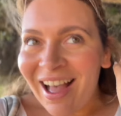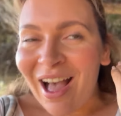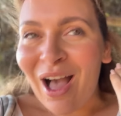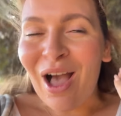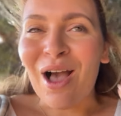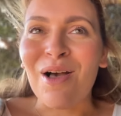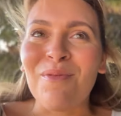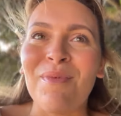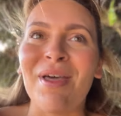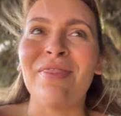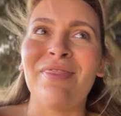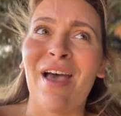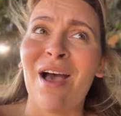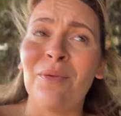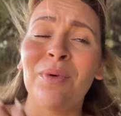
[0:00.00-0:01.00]
and
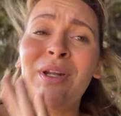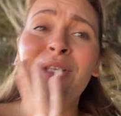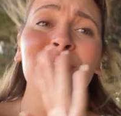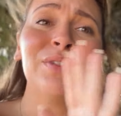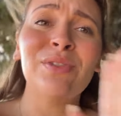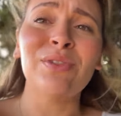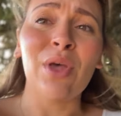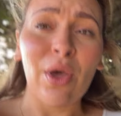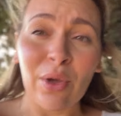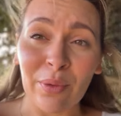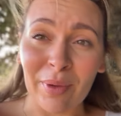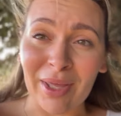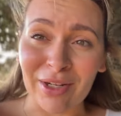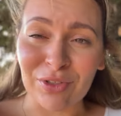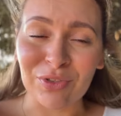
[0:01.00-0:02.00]
that one is so
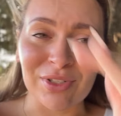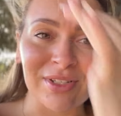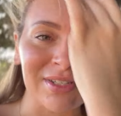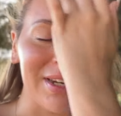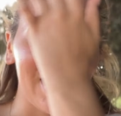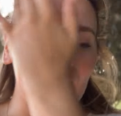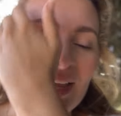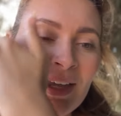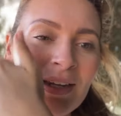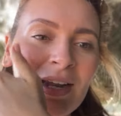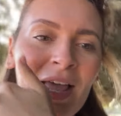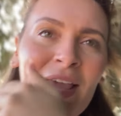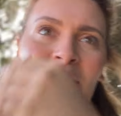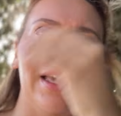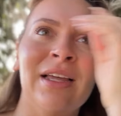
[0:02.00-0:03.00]
interesting and,
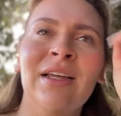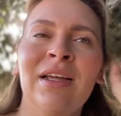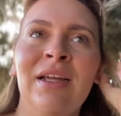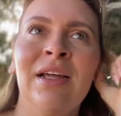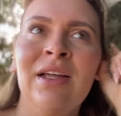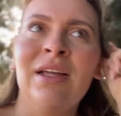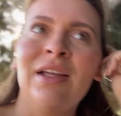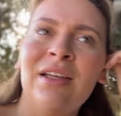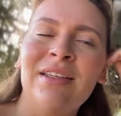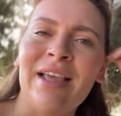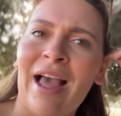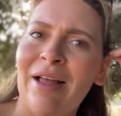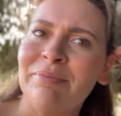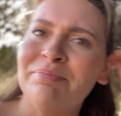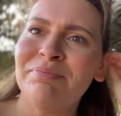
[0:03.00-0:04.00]
like,
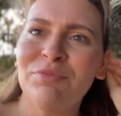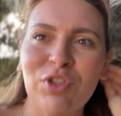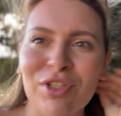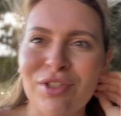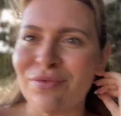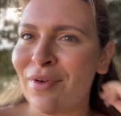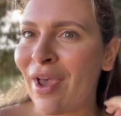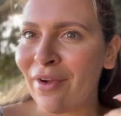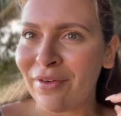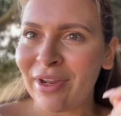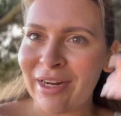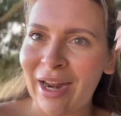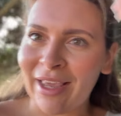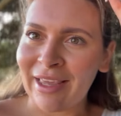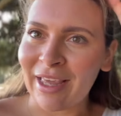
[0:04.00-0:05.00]
yeah, just very
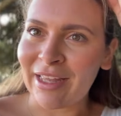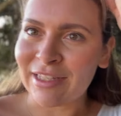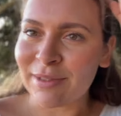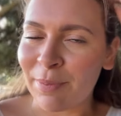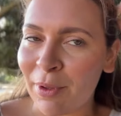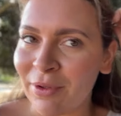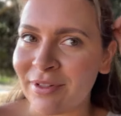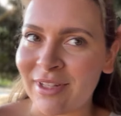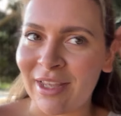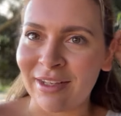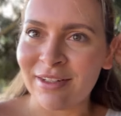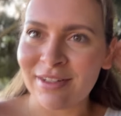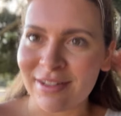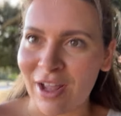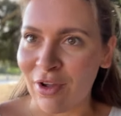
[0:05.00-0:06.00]
like exposing to
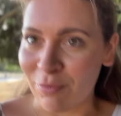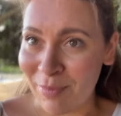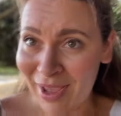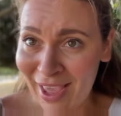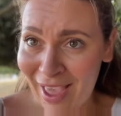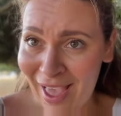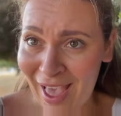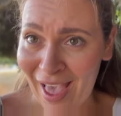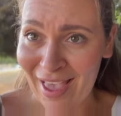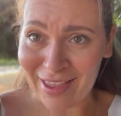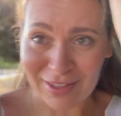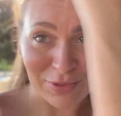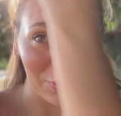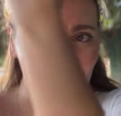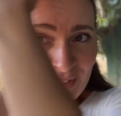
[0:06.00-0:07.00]
self. My hair
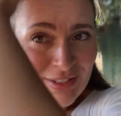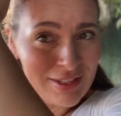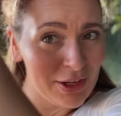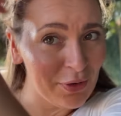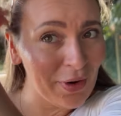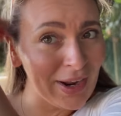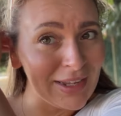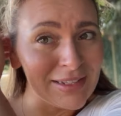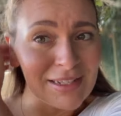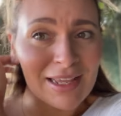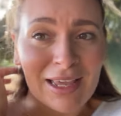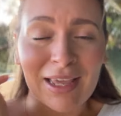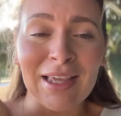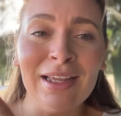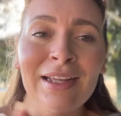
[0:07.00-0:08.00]
is honestly
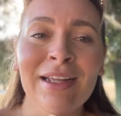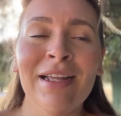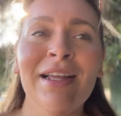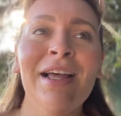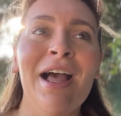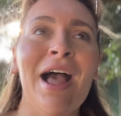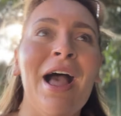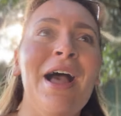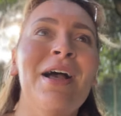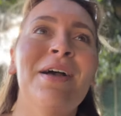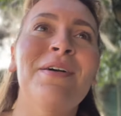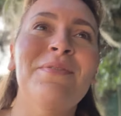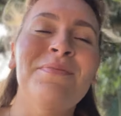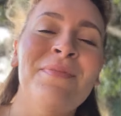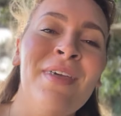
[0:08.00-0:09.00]
crazy.
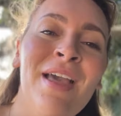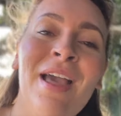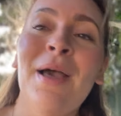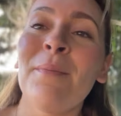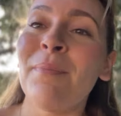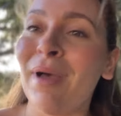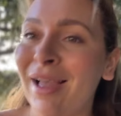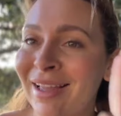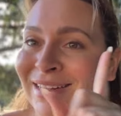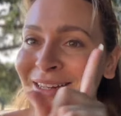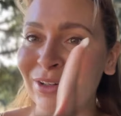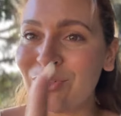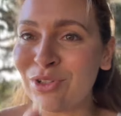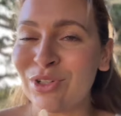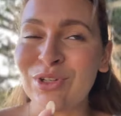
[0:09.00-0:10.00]
But
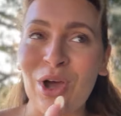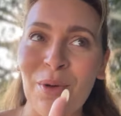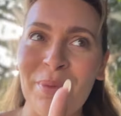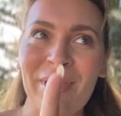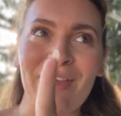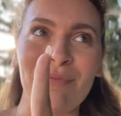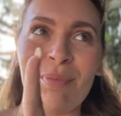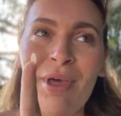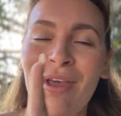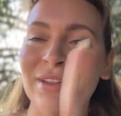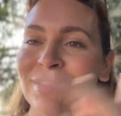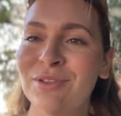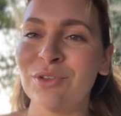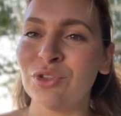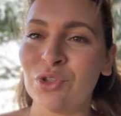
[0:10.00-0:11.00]
on the topic of books,
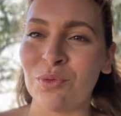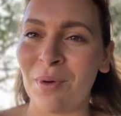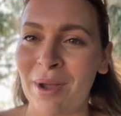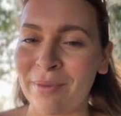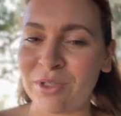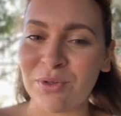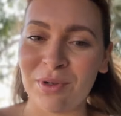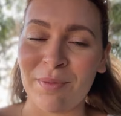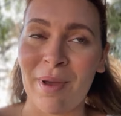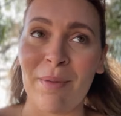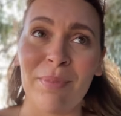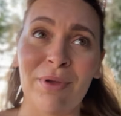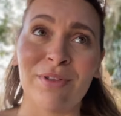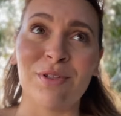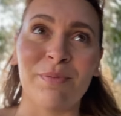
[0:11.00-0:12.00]
I'm not sure why we're talking about
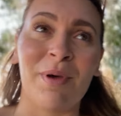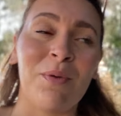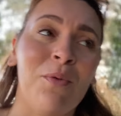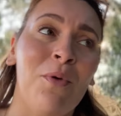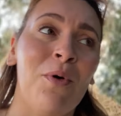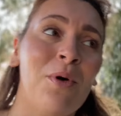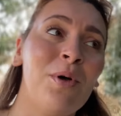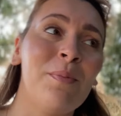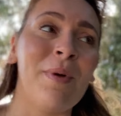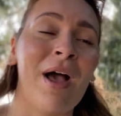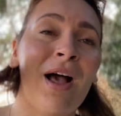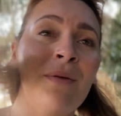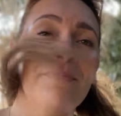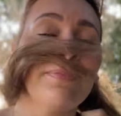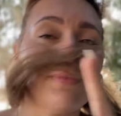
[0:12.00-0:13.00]
books on a walk,
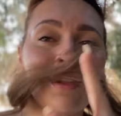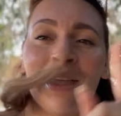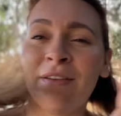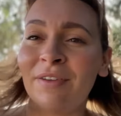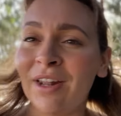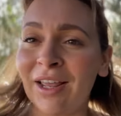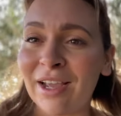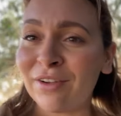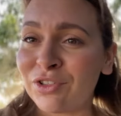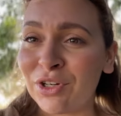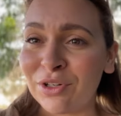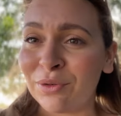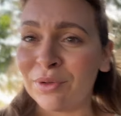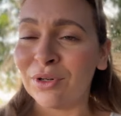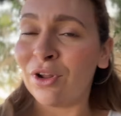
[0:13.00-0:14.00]
but I feel like I've shown
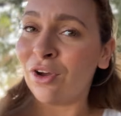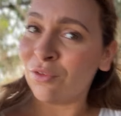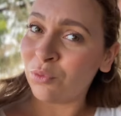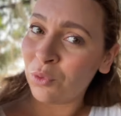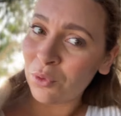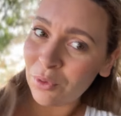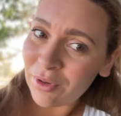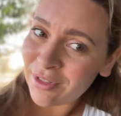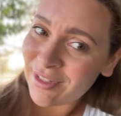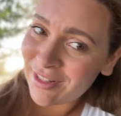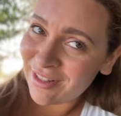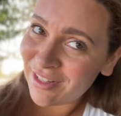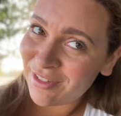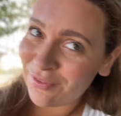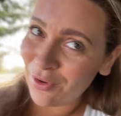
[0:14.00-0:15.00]
you a lot of walks in
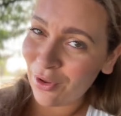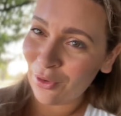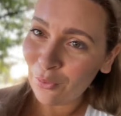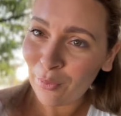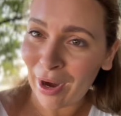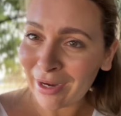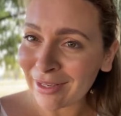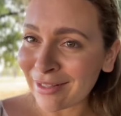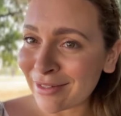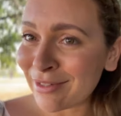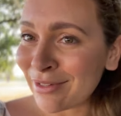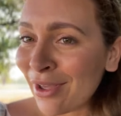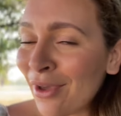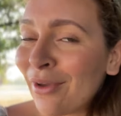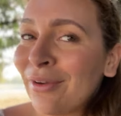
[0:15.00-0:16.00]
this vlog already.
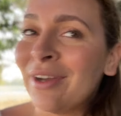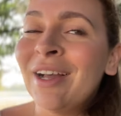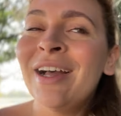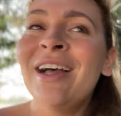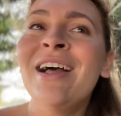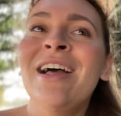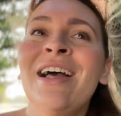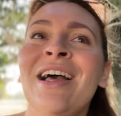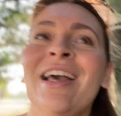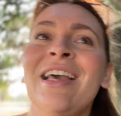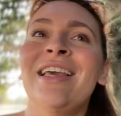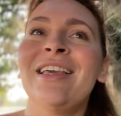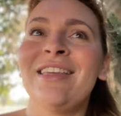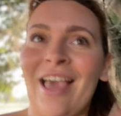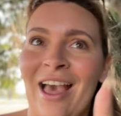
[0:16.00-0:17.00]
So
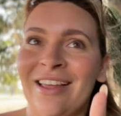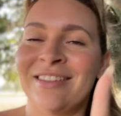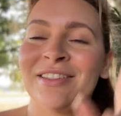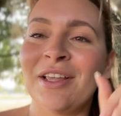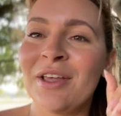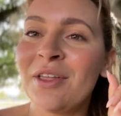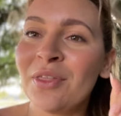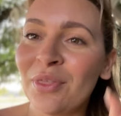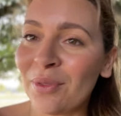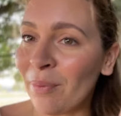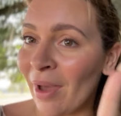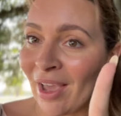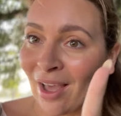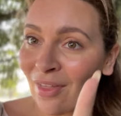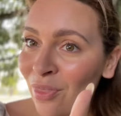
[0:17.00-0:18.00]
yes,
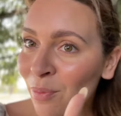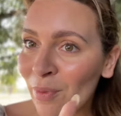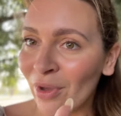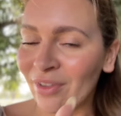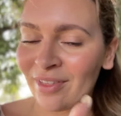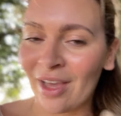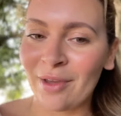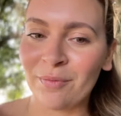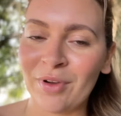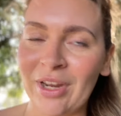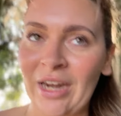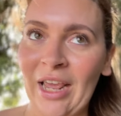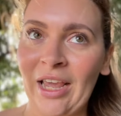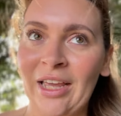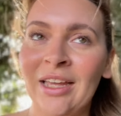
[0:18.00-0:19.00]
my other book that I'm
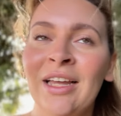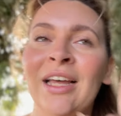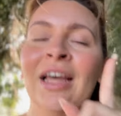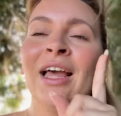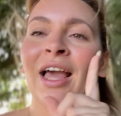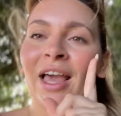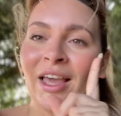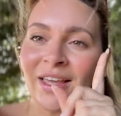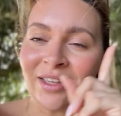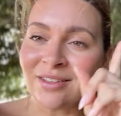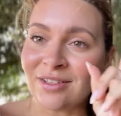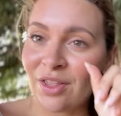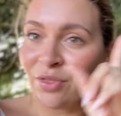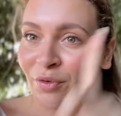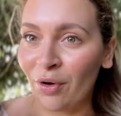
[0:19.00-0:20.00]
reading is
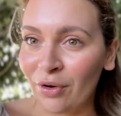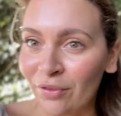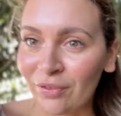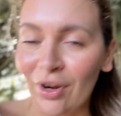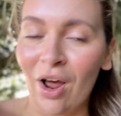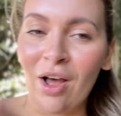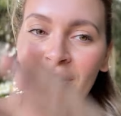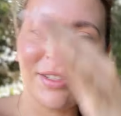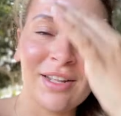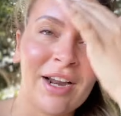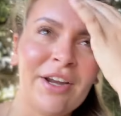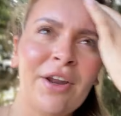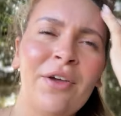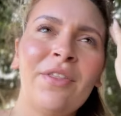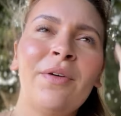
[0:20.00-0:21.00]
Throne of Glass, and I
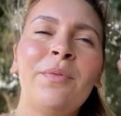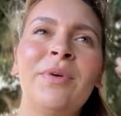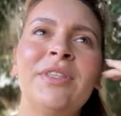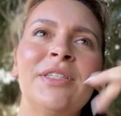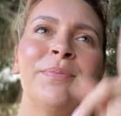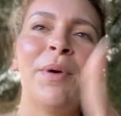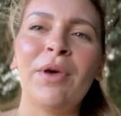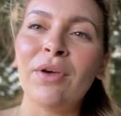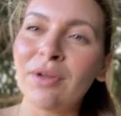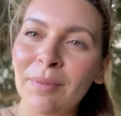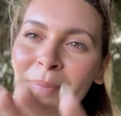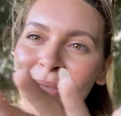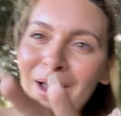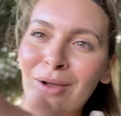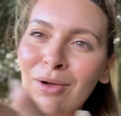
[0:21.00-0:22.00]
know that we'd spoken
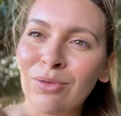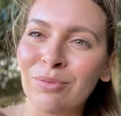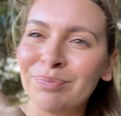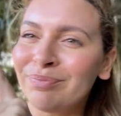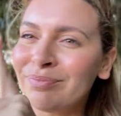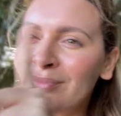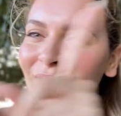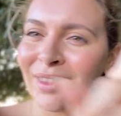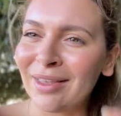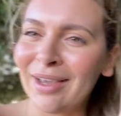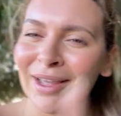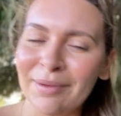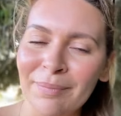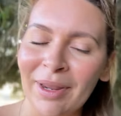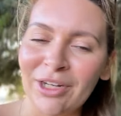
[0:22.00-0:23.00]
about, I think
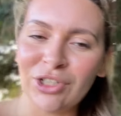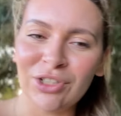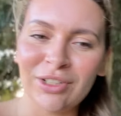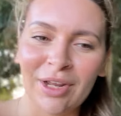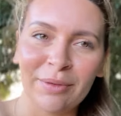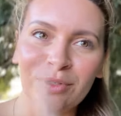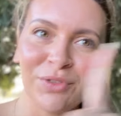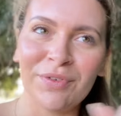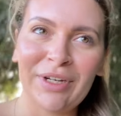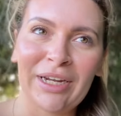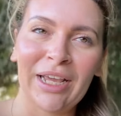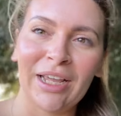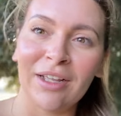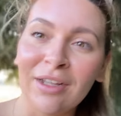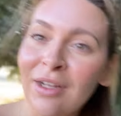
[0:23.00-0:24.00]
I'd mentioned I was
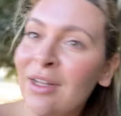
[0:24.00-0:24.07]
reading